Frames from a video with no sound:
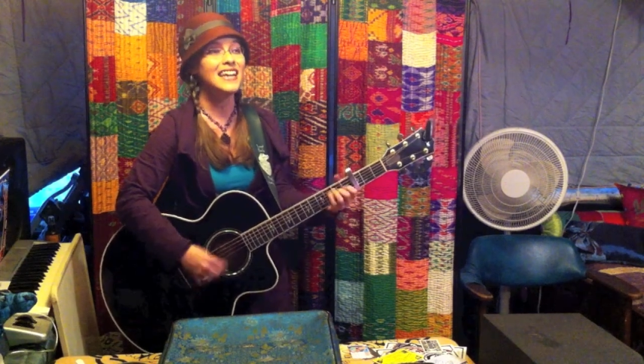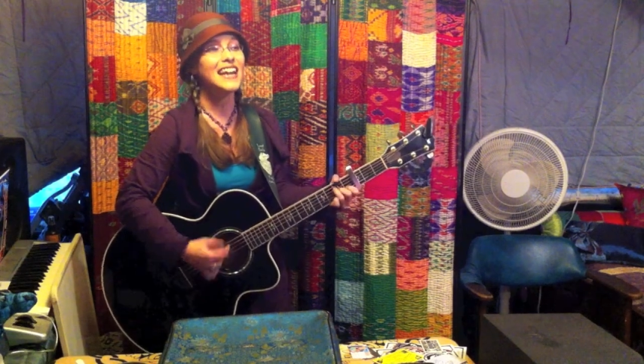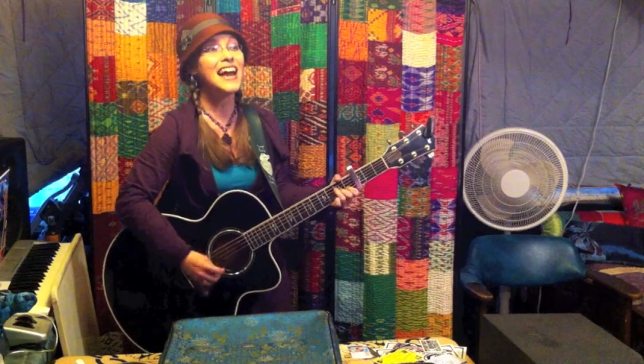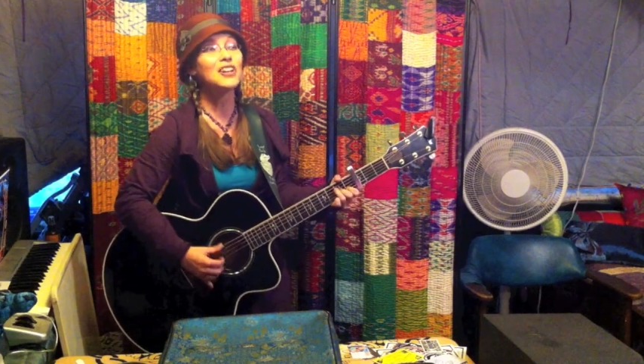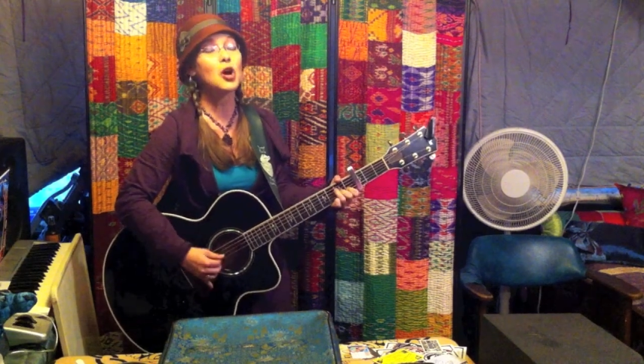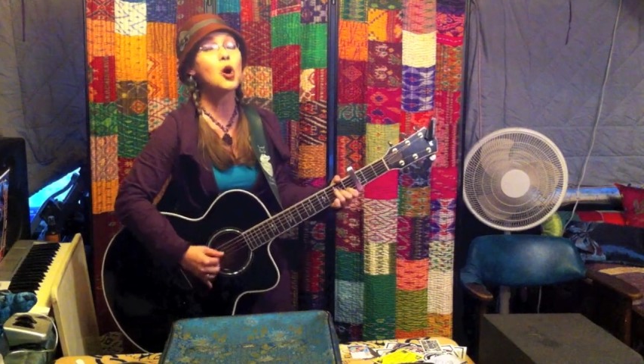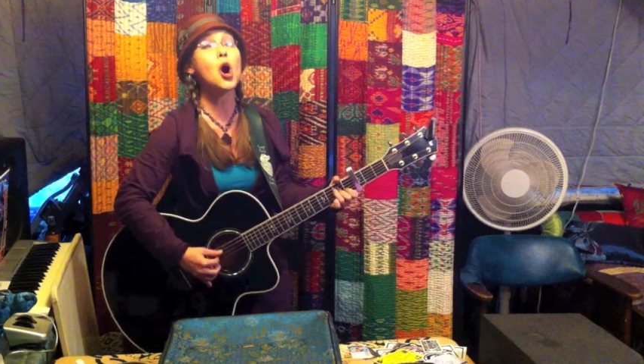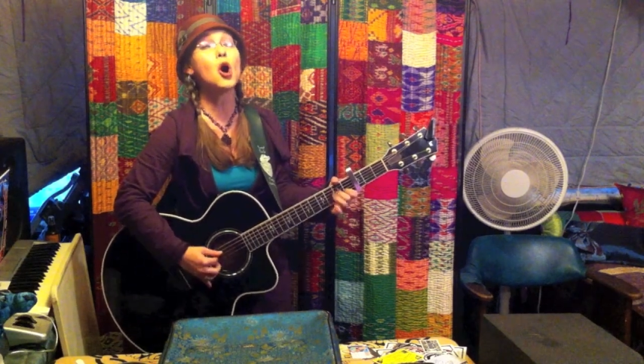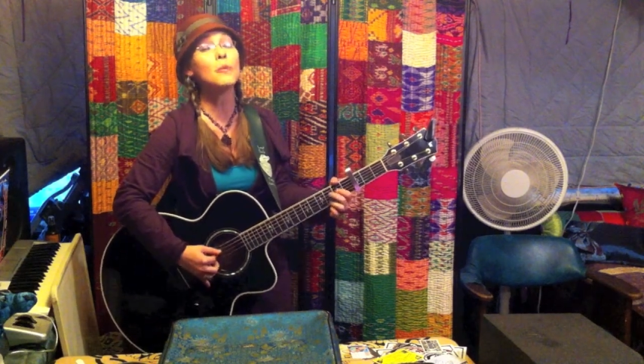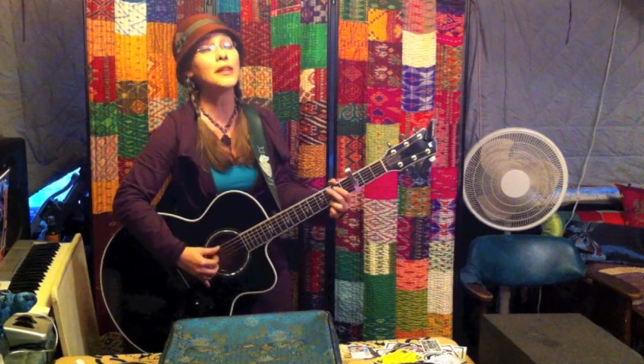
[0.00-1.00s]
You can't go
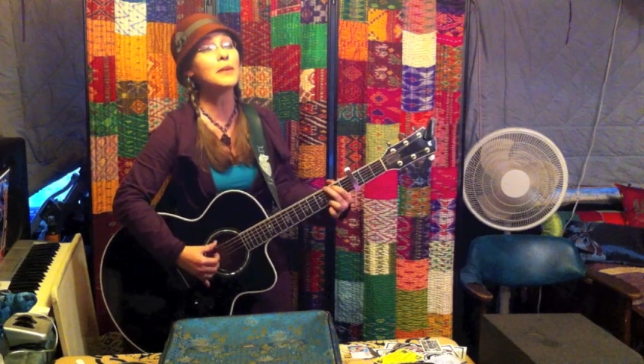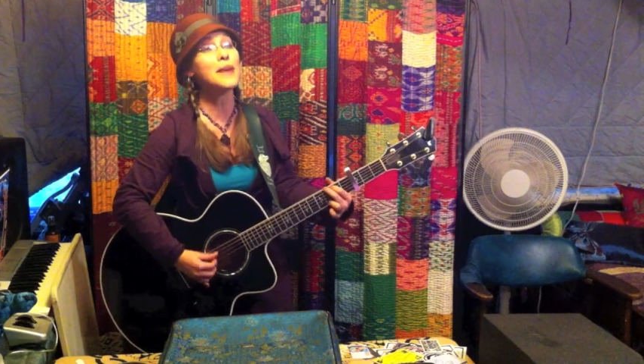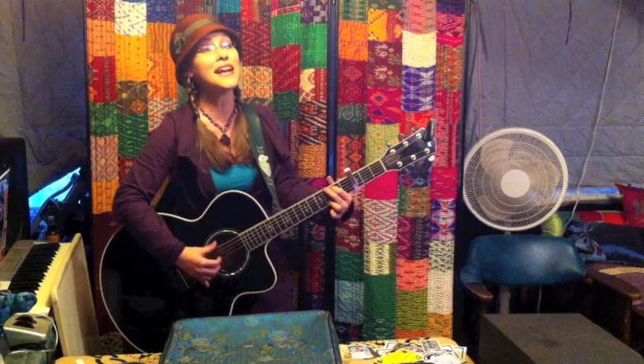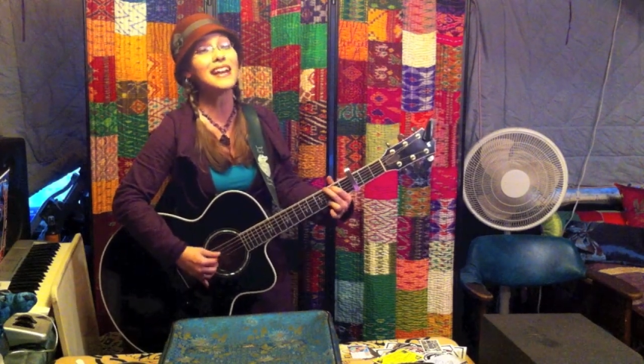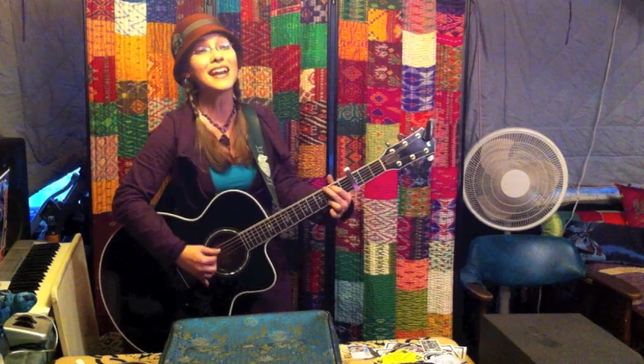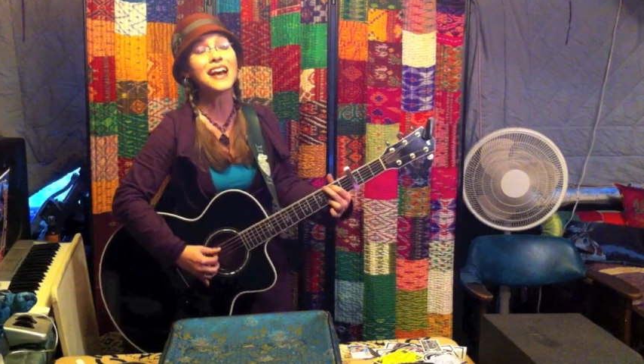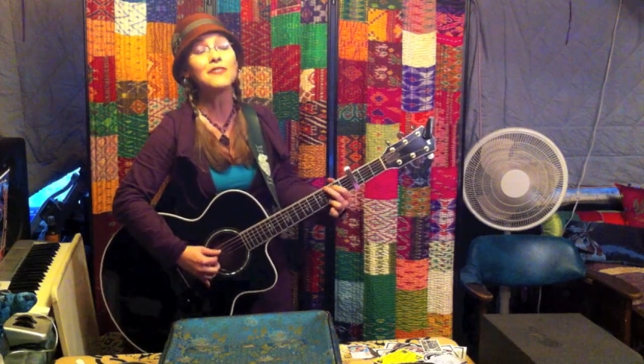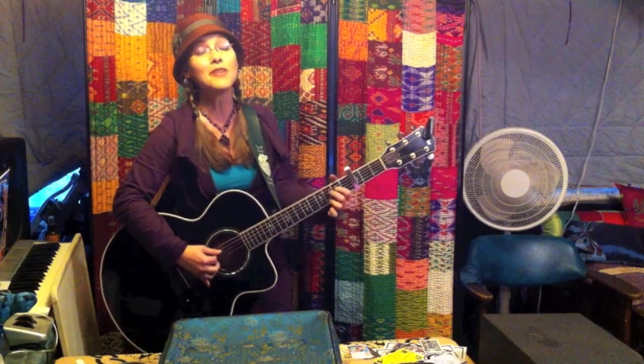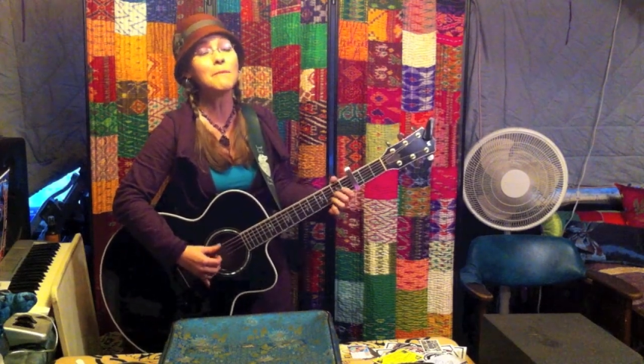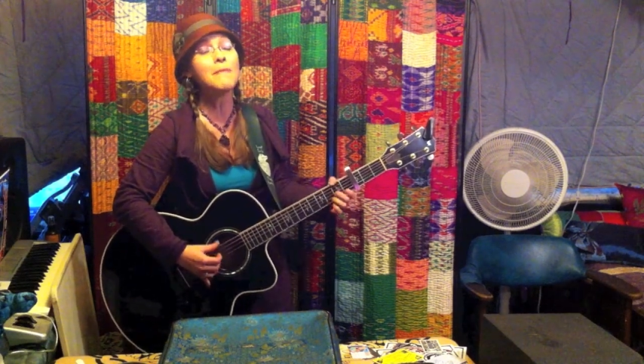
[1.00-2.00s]
home in the middle
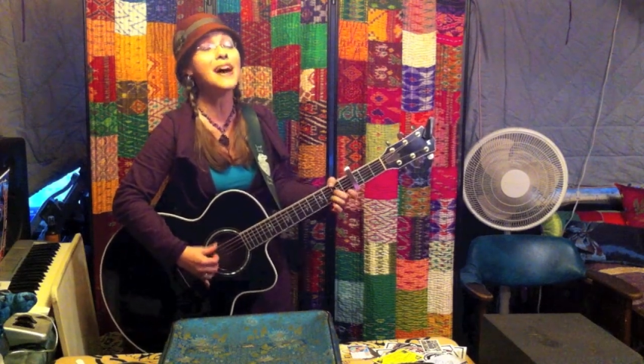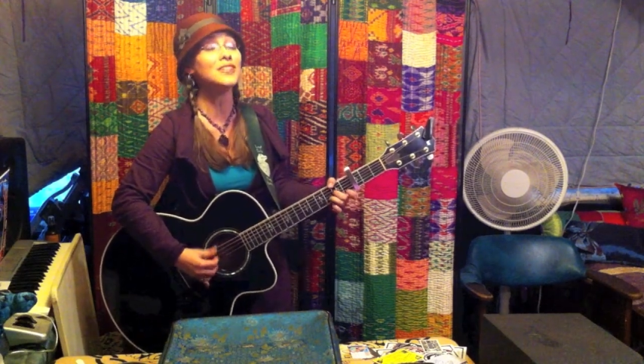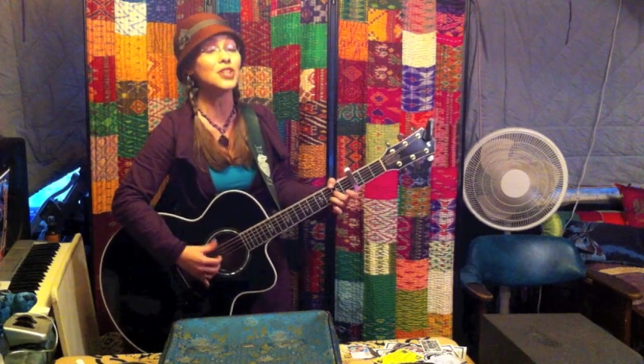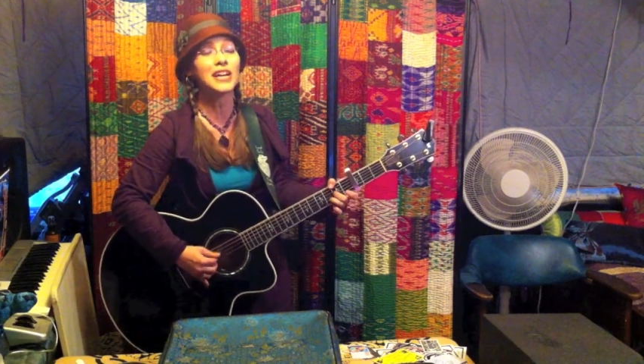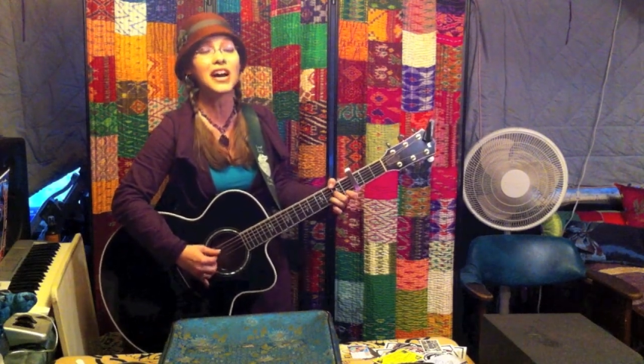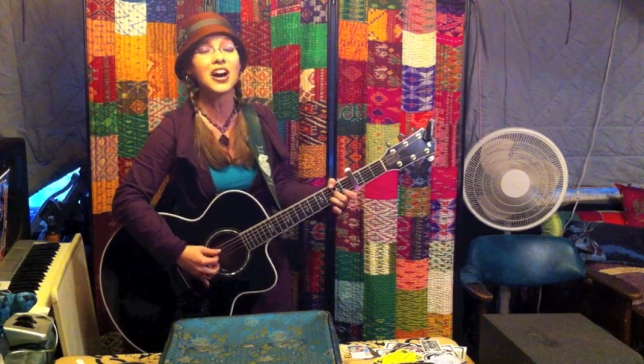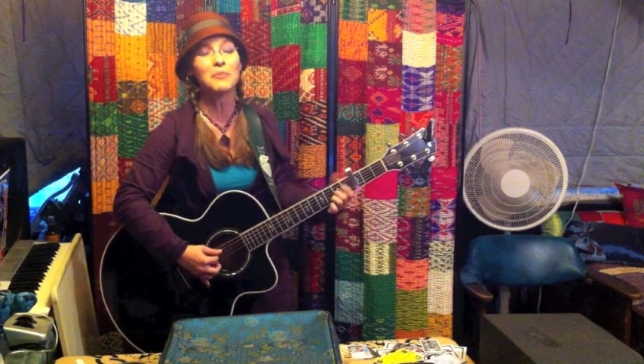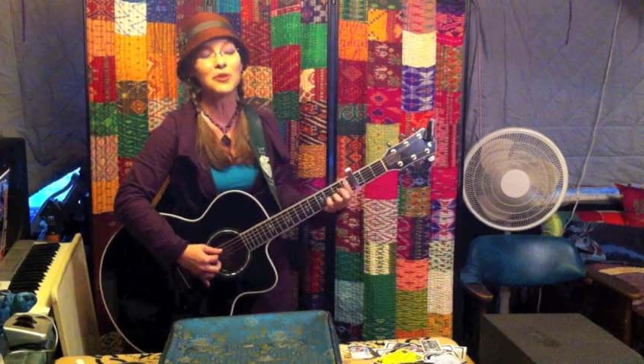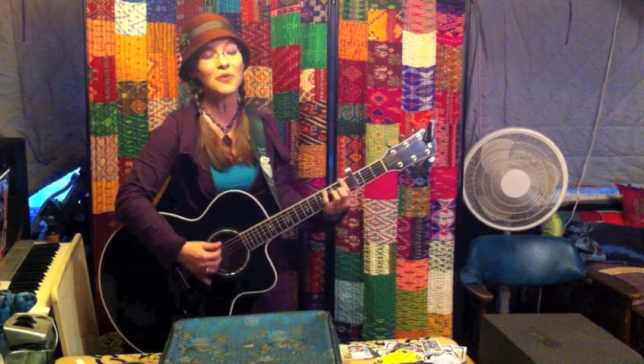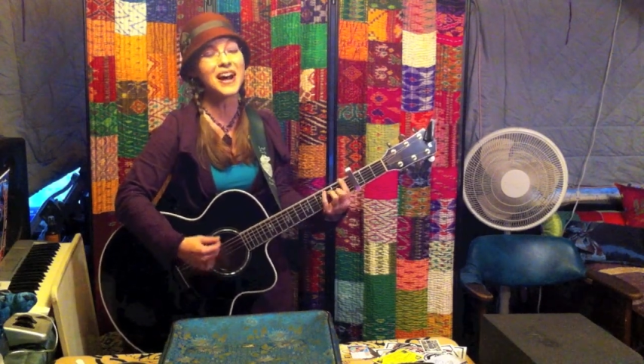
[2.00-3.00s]
of the magic
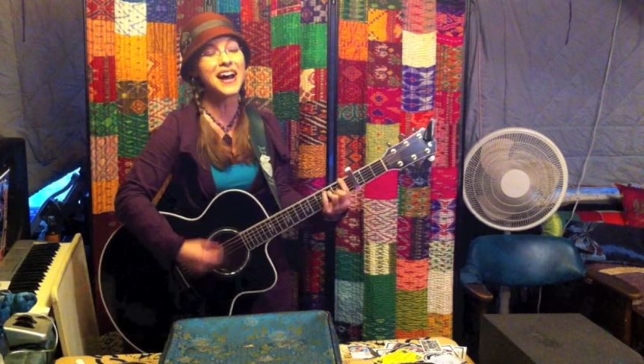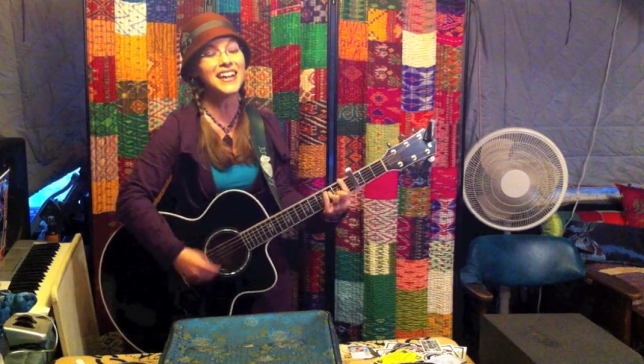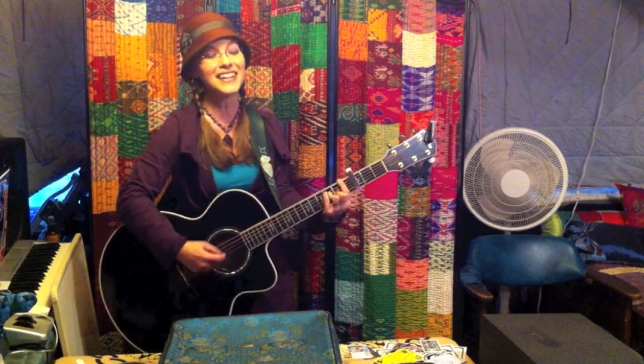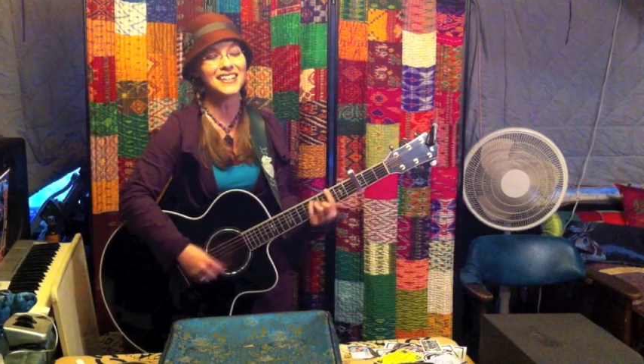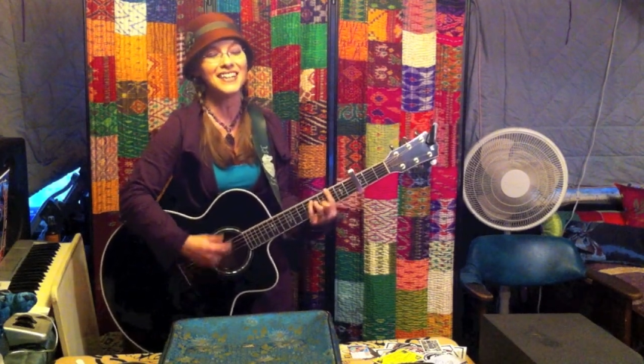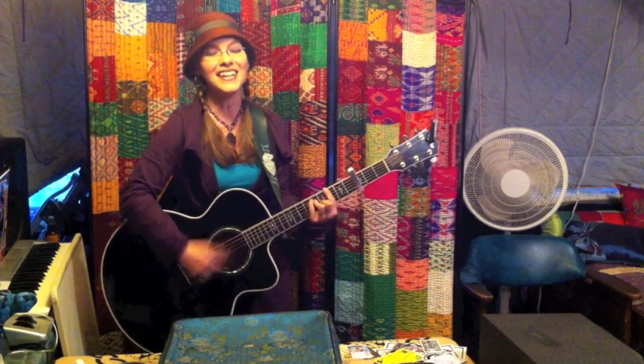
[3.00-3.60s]
carpet ride.